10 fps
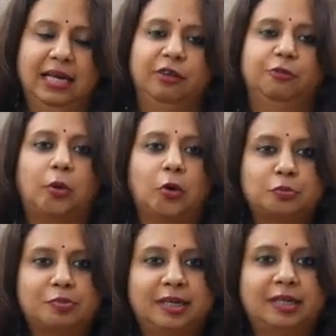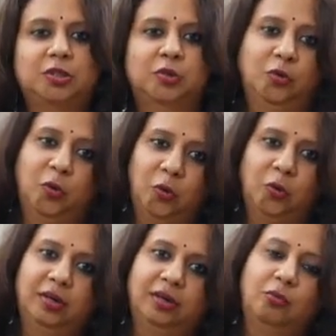If prosperity is your
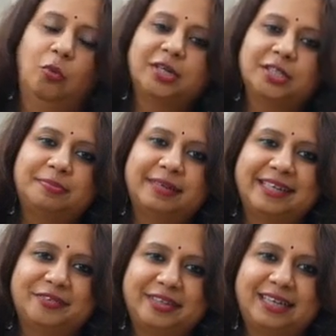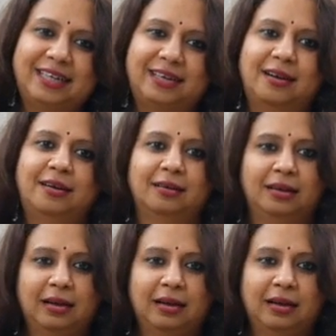goal, worship her every day, na?